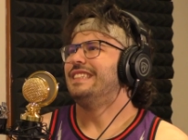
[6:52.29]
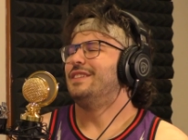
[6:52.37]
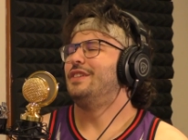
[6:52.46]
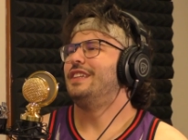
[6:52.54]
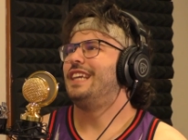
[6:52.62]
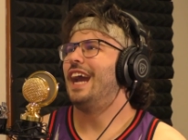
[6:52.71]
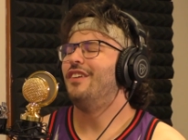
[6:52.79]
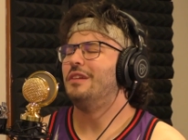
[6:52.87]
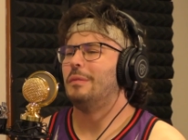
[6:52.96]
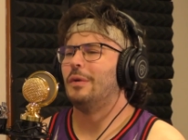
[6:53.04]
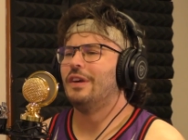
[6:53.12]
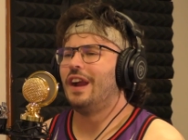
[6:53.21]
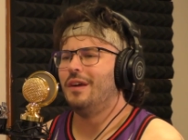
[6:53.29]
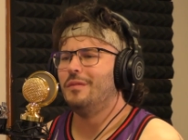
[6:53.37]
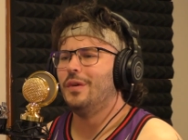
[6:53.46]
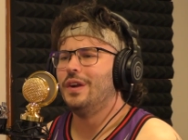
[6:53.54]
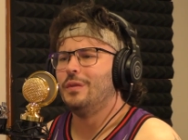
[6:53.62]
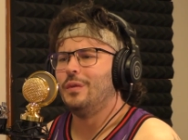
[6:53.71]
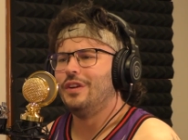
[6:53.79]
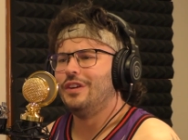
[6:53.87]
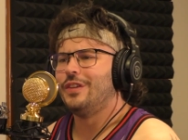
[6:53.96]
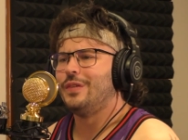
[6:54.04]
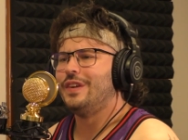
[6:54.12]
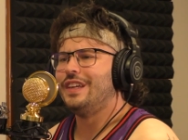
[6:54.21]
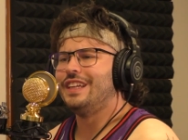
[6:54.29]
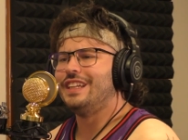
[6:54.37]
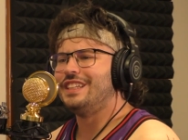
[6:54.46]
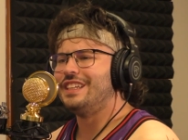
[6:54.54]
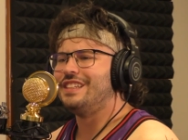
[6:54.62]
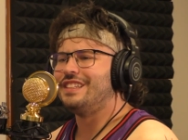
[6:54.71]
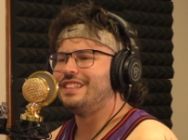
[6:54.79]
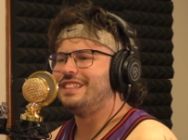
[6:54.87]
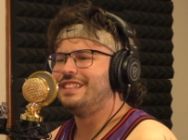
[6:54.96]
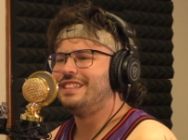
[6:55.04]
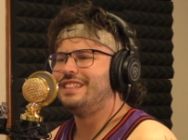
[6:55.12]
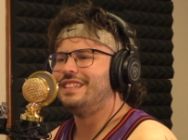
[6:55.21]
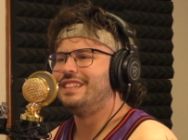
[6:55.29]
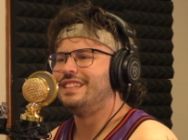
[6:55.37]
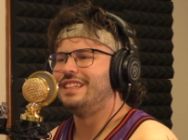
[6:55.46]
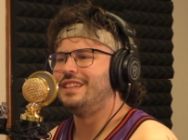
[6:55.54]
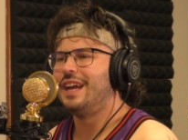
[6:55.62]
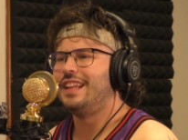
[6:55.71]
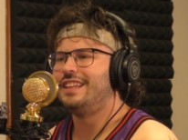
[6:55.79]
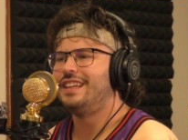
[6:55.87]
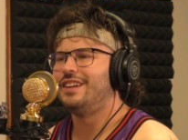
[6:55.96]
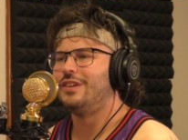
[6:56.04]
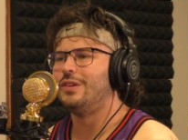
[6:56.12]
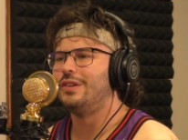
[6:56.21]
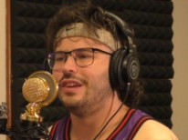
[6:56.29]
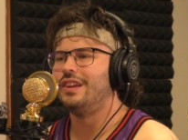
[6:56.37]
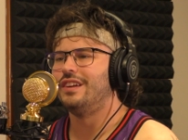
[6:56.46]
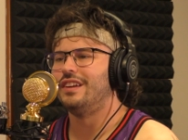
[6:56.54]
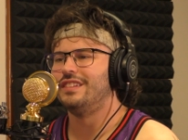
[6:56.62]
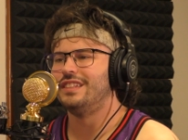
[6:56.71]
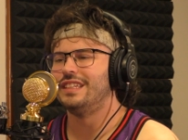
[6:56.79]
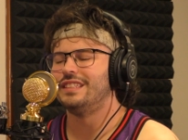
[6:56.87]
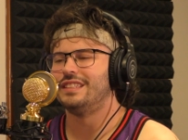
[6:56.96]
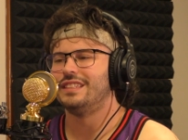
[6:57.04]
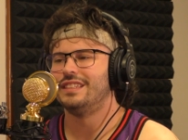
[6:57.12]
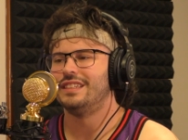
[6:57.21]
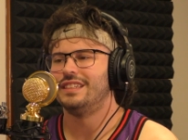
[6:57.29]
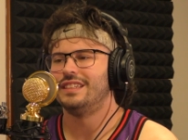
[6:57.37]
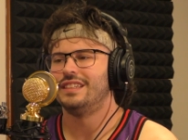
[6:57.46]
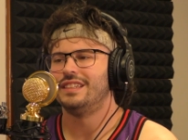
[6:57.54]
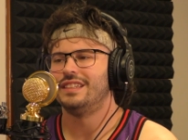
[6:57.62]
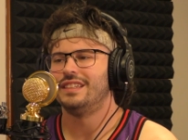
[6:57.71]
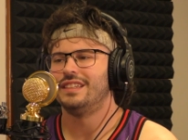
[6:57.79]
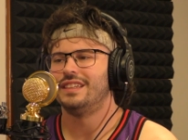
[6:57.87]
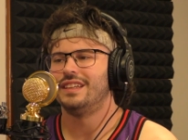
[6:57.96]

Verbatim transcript: feel like Kellen Moore got more than one or three in a season. Yeah, he did. He, I think he had a whole year at least. What do you think of Cooper